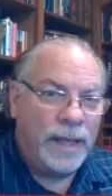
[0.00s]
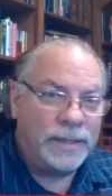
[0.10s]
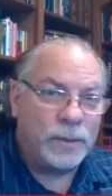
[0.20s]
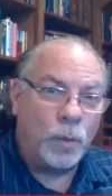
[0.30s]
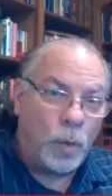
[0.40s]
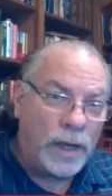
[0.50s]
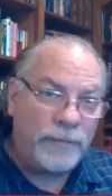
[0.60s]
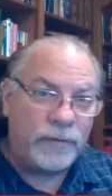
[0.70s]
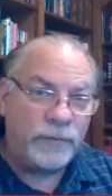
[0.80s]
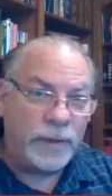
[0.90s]
As a
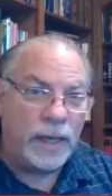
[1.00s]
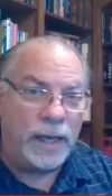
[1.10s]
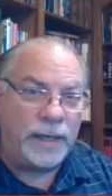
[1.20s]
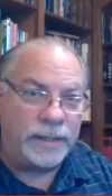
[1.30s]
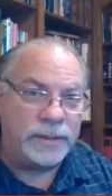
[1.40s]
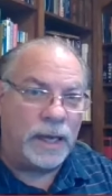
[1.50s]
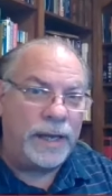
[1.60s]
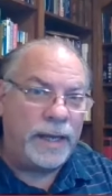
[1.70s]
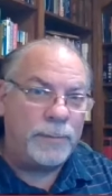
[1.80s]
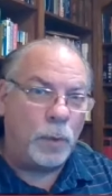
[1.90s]
wife of God, as
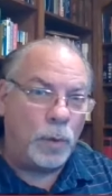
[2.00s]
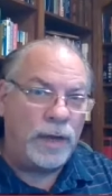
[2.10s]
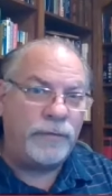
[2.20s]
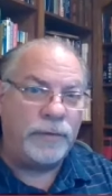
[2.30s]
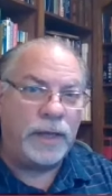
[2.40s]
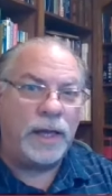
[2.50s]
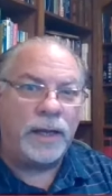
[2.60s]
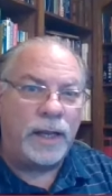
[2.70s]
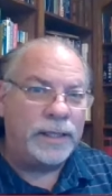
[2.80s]
I am a wife of God,